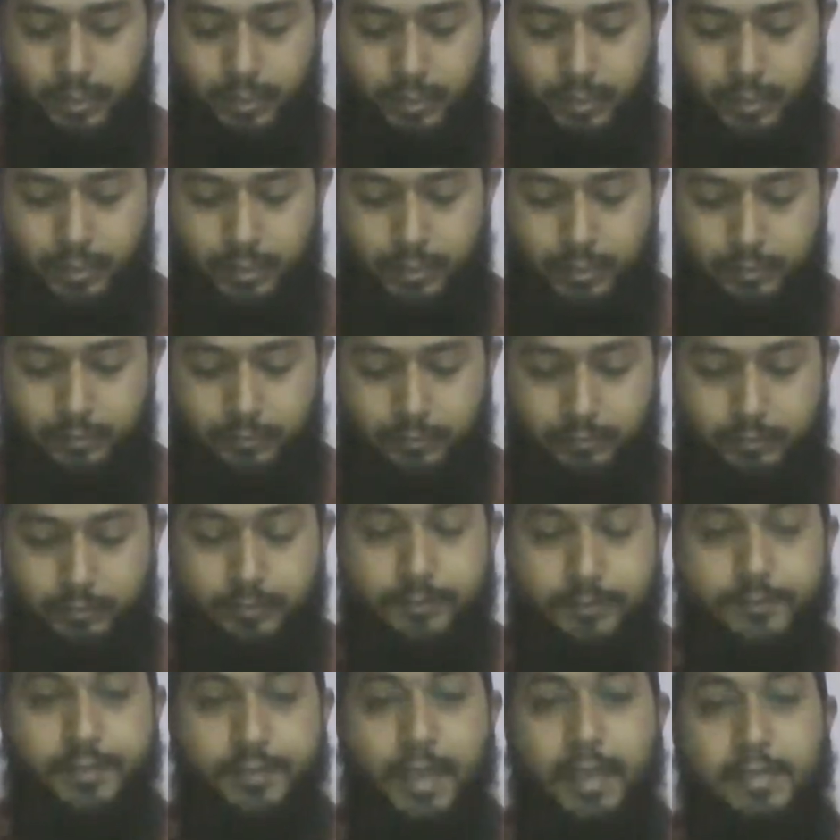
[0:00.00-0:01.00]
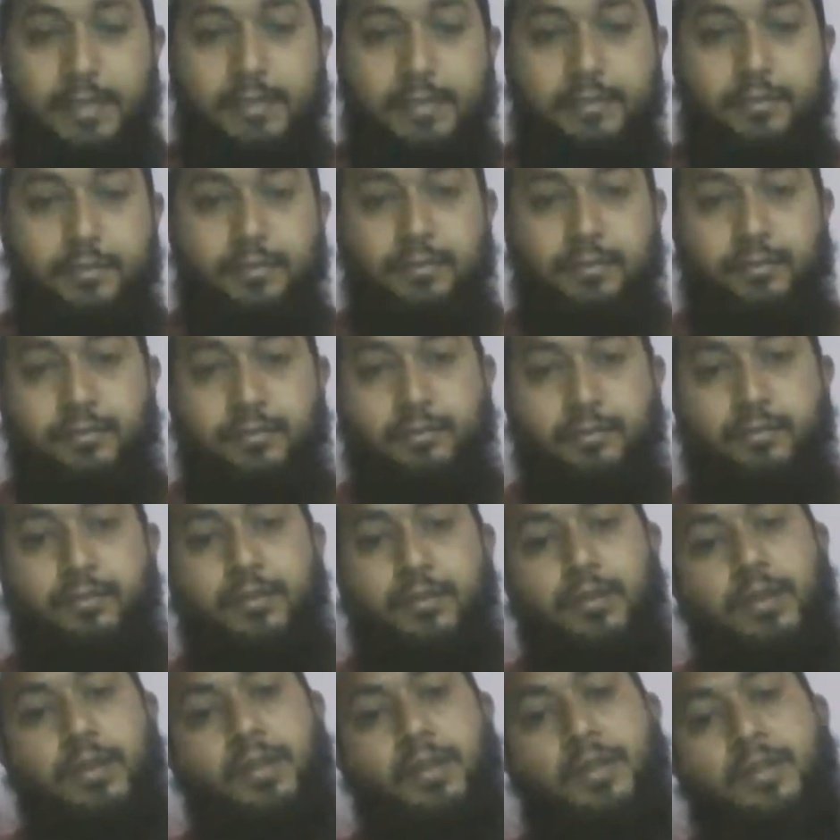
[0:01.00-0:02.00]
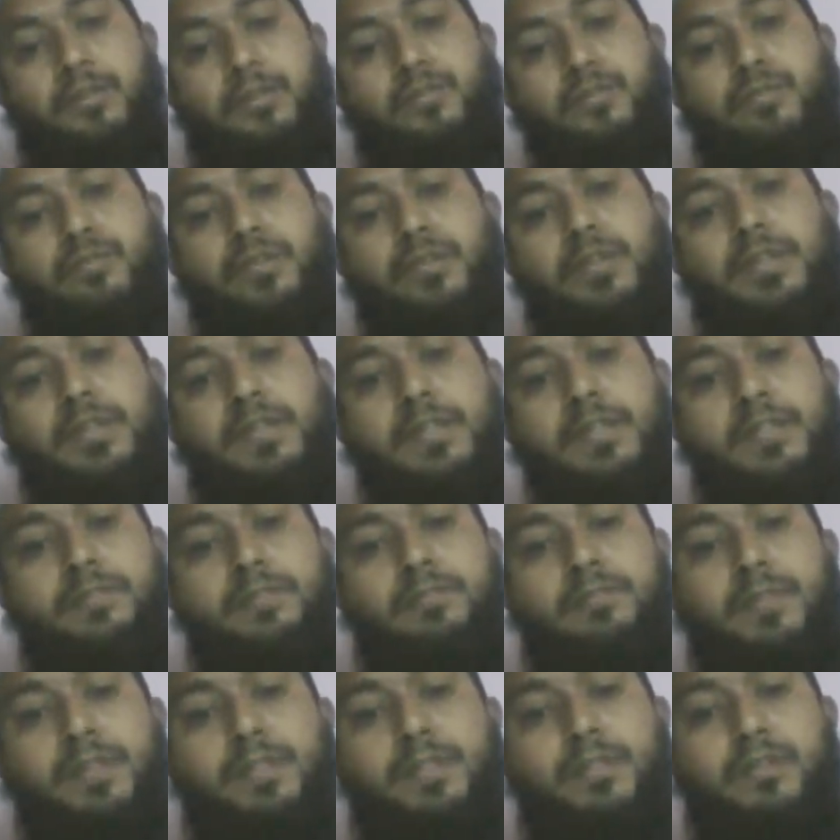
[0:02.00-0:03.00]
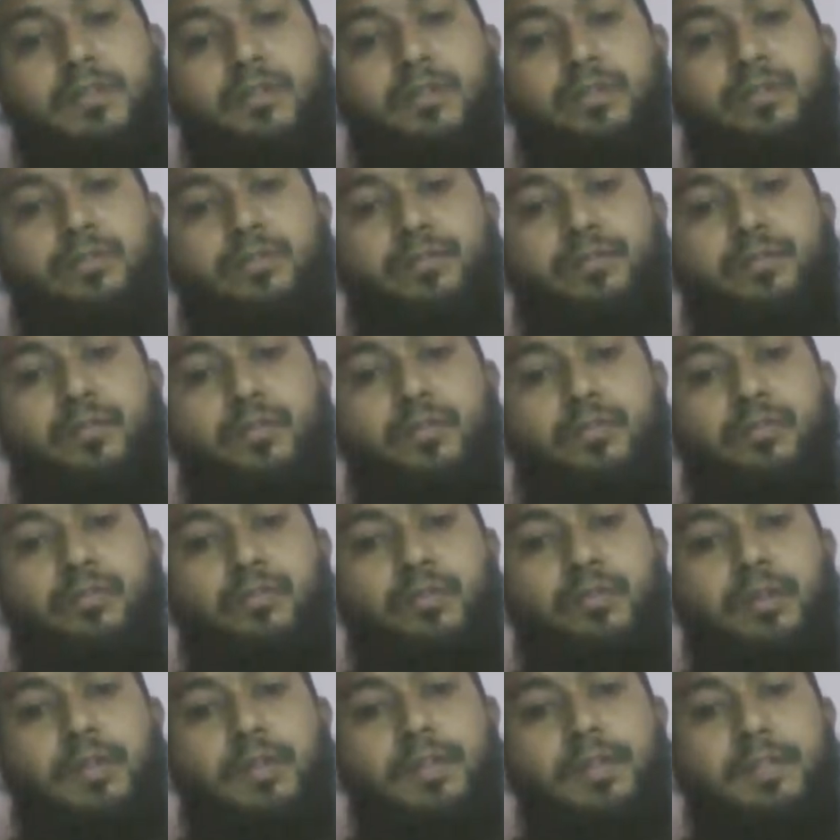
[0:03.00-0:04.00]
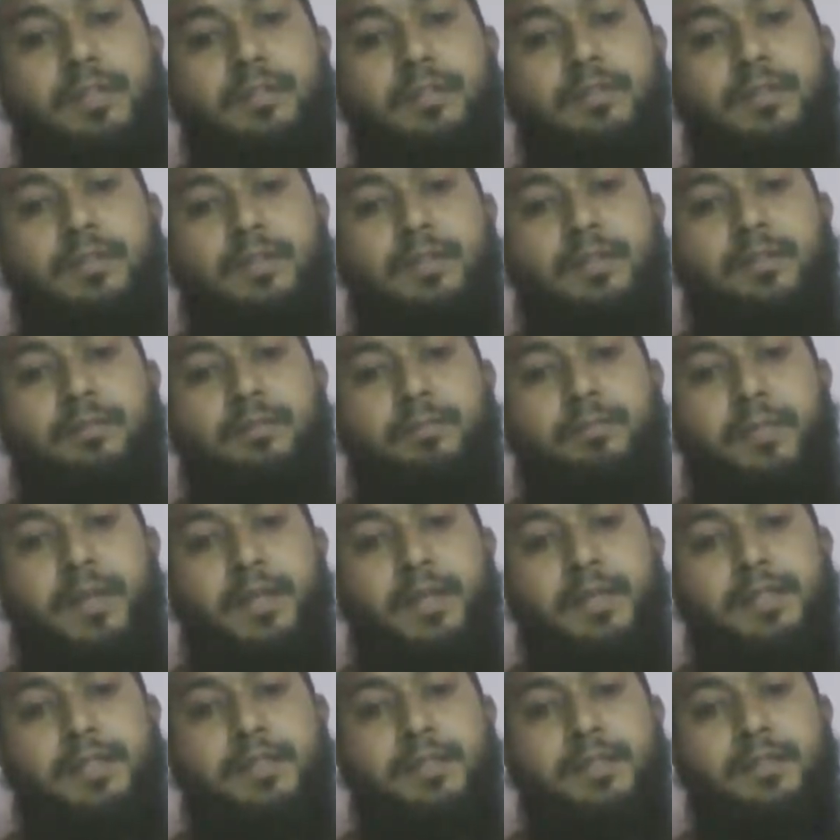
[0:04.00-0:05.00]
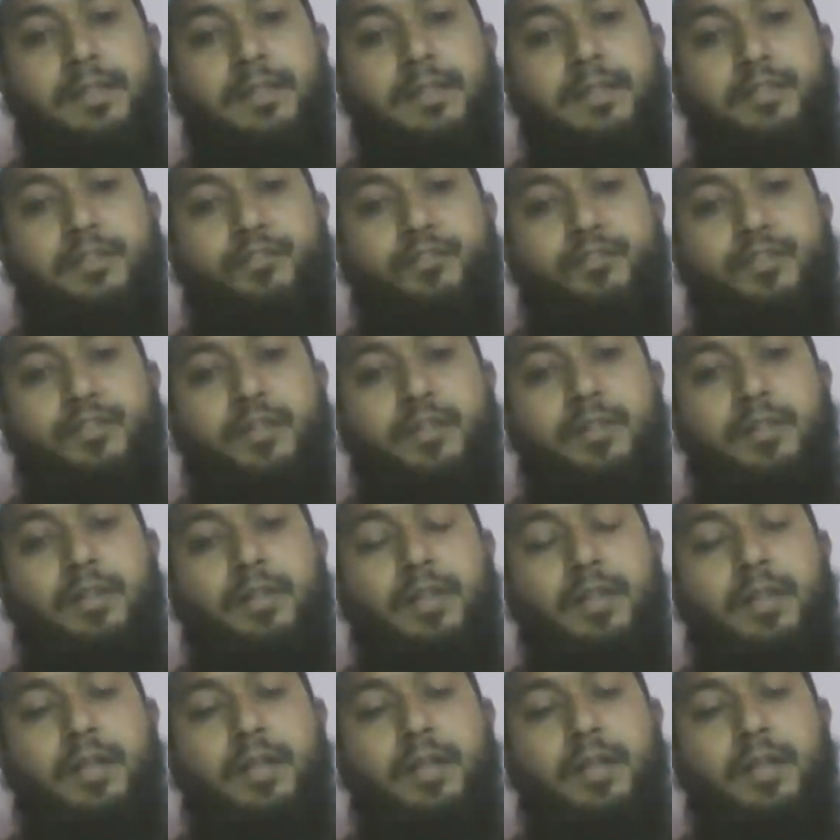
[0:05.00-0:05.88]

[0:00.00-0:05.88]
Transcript: and science also. So he is master of not only the medicine and different